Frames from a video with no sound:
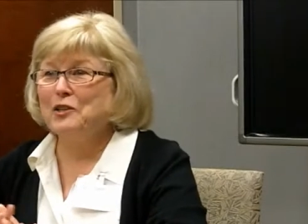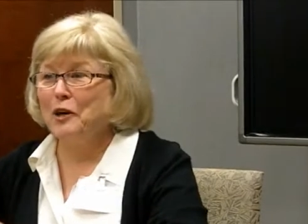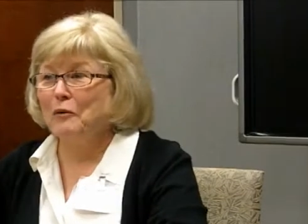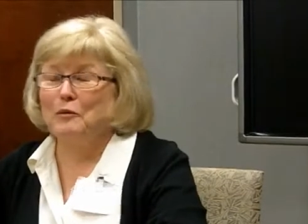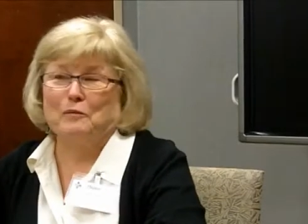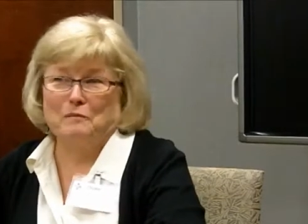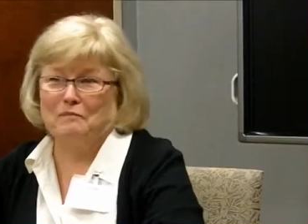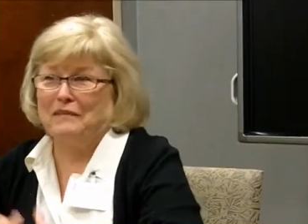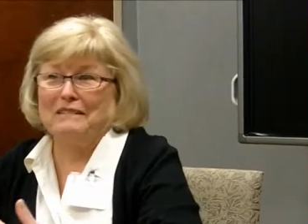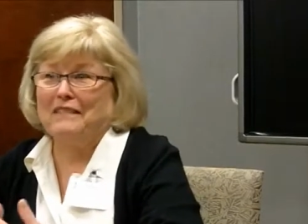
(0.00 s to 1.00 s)
or
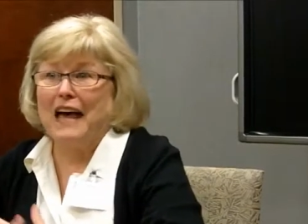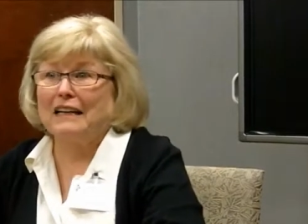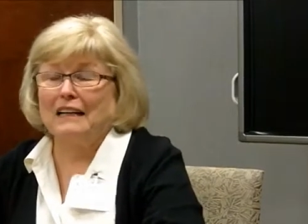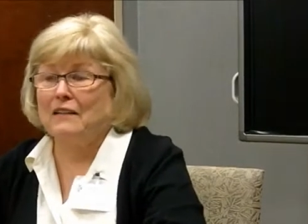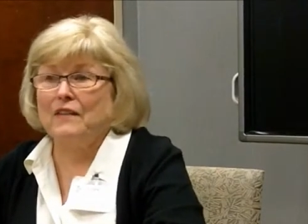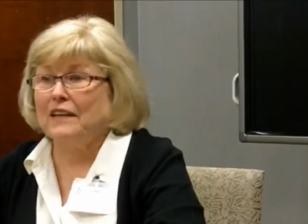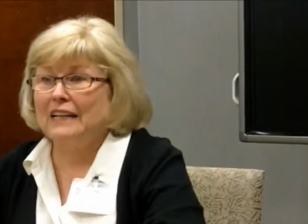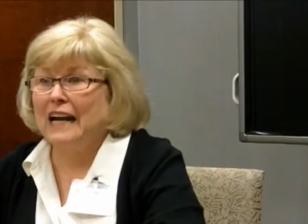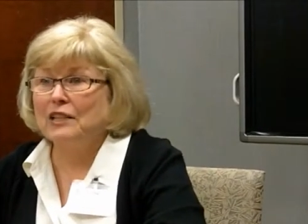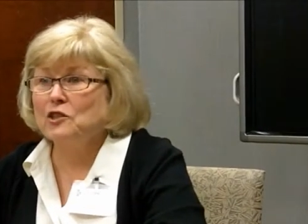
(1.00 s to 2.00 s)
that kind of
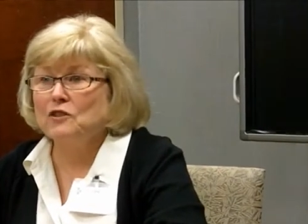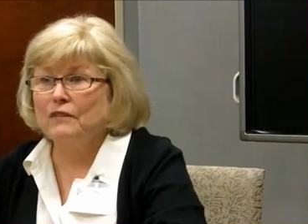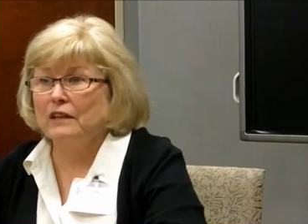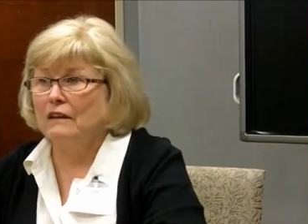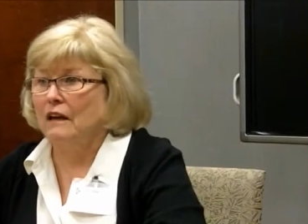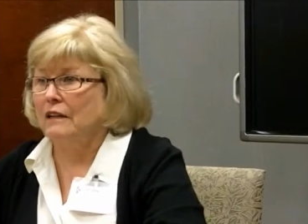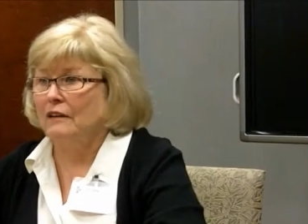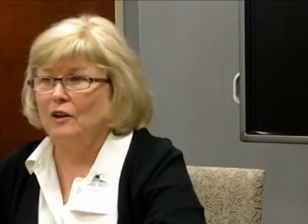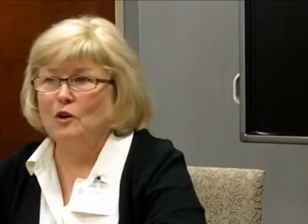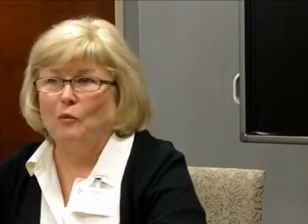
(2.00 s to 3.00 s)
thing. And I just felt
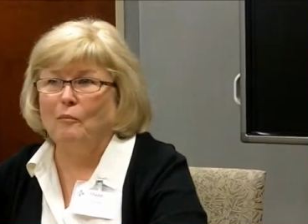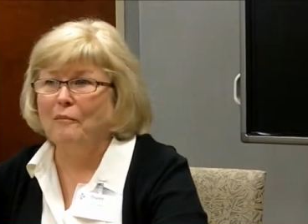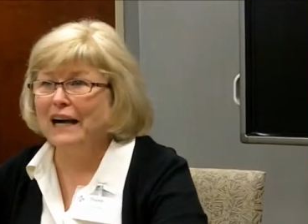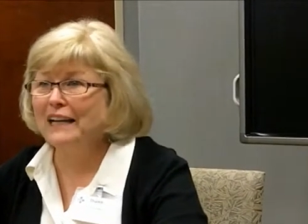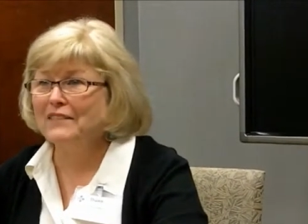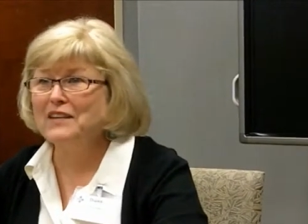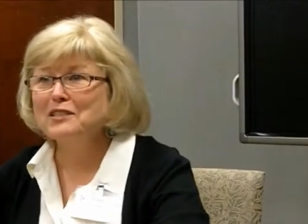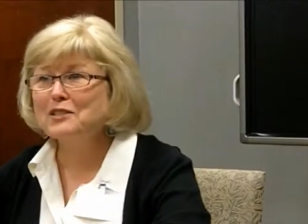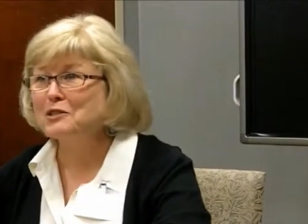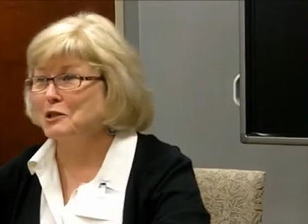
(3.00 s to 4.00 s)
like, oh man,
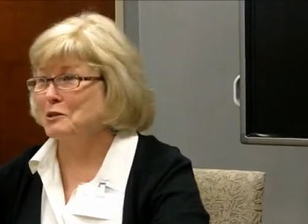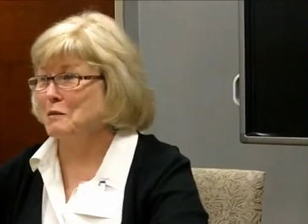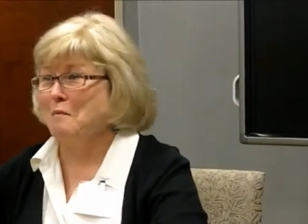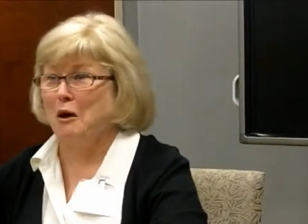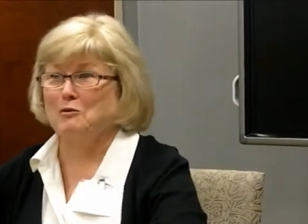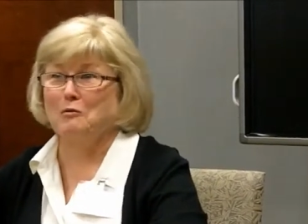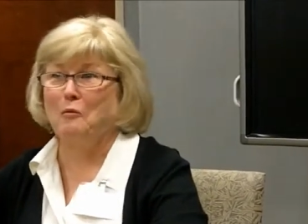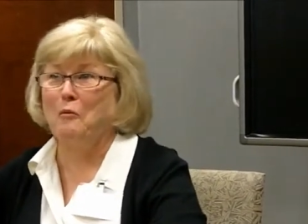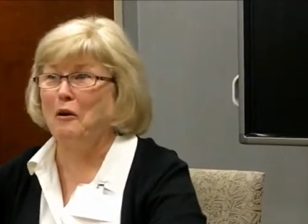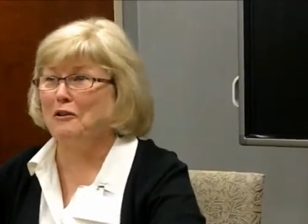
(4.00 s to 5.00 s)
this is just the most
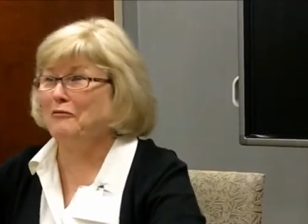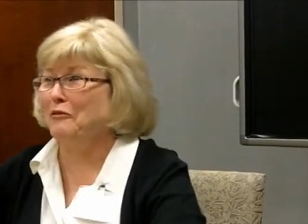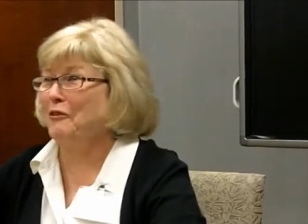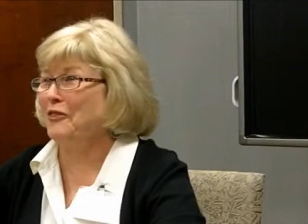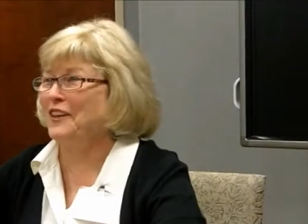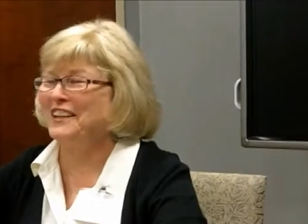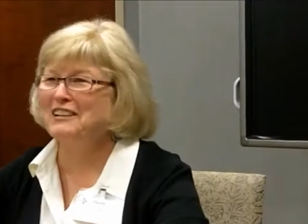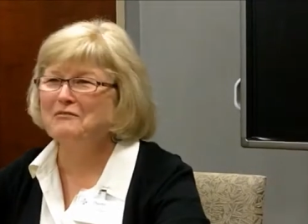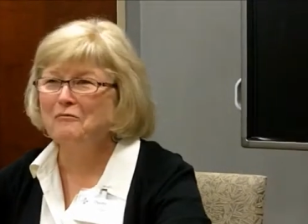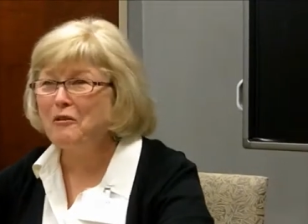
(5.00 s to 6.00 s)
wonderful
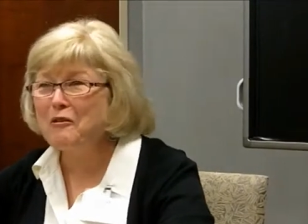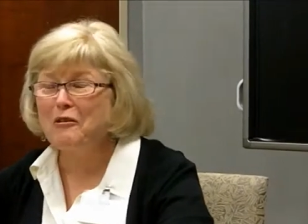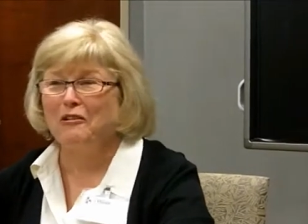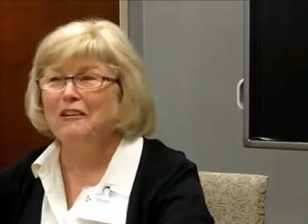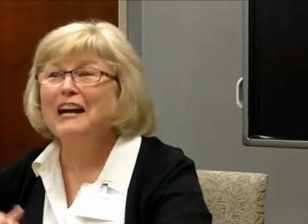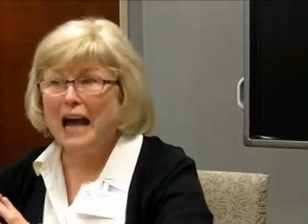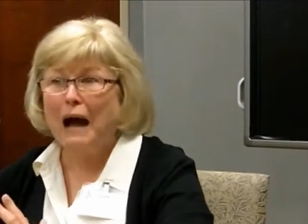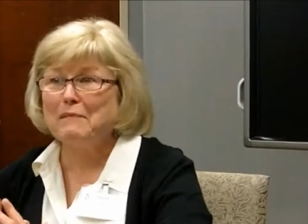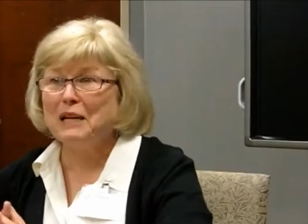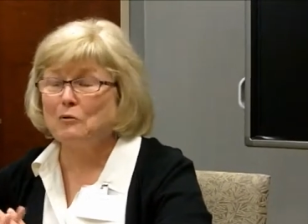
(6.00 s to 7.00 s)
thing in the world.
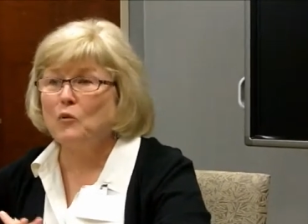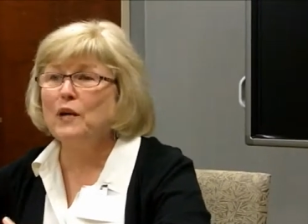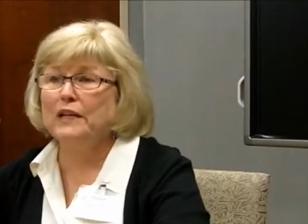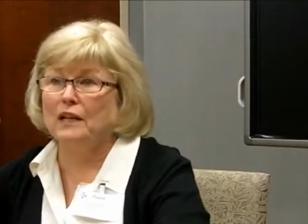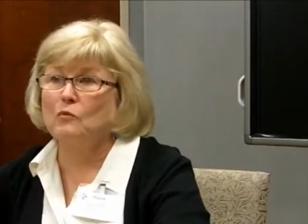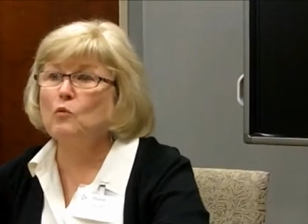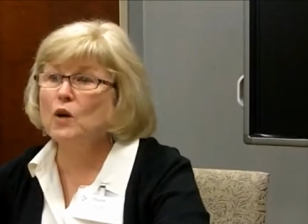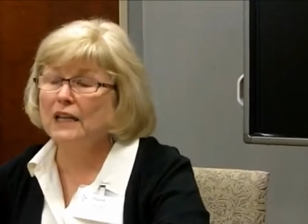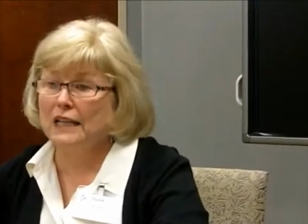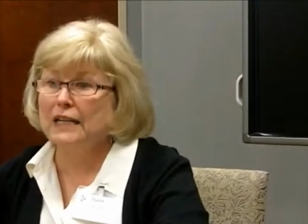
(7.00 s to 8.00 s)
I mean, it really,
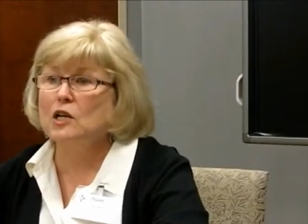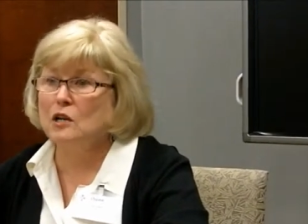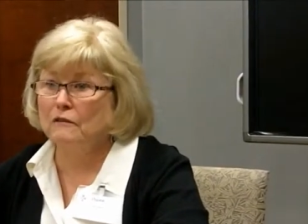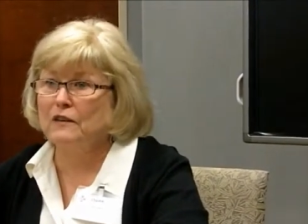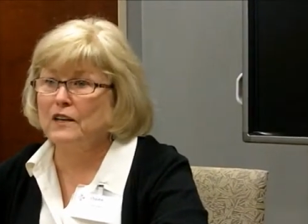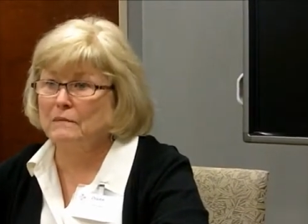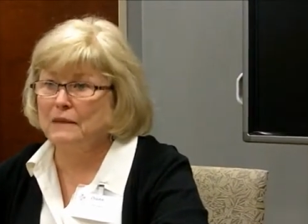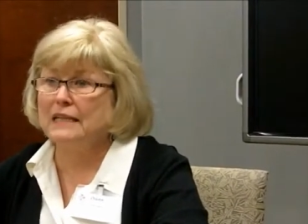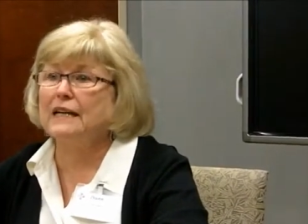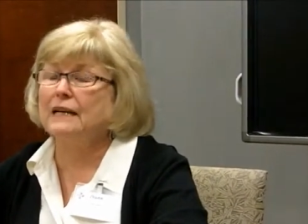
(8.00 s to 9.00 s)
really
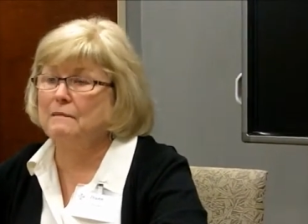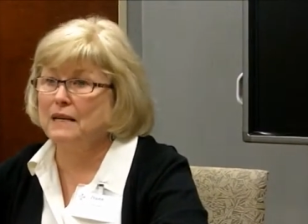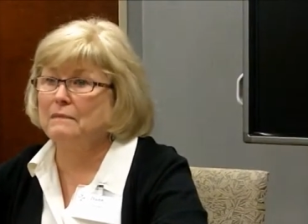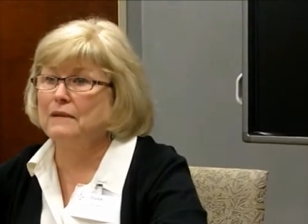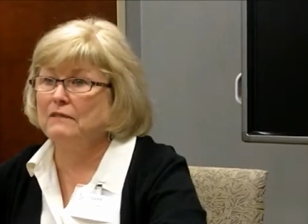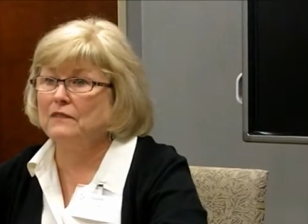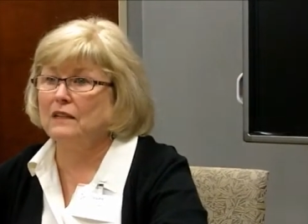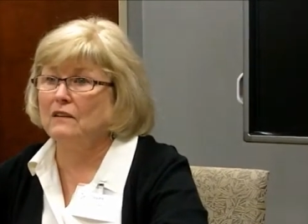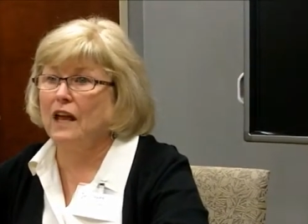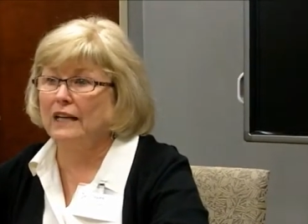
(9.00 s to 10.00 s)
comforted me and made me
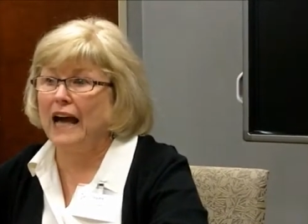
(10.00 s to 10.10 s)
feel